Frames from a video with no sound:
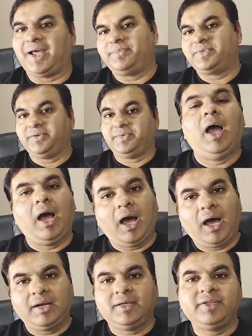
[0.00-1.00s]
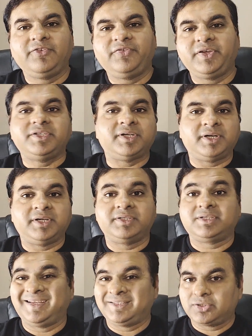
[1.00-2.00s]
time saver. Another feature
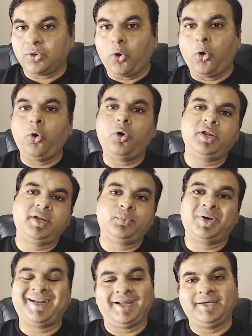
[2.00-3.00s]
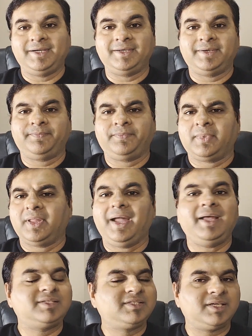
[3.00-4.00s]
is it's all in one editor.
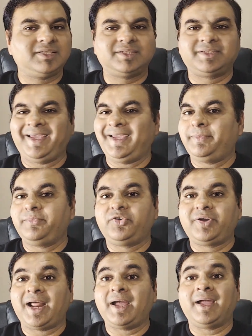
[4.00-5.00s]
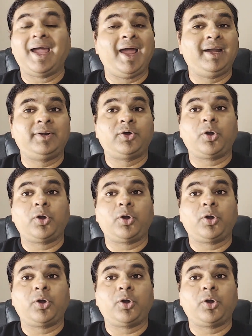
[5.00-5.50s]
It's just same drag and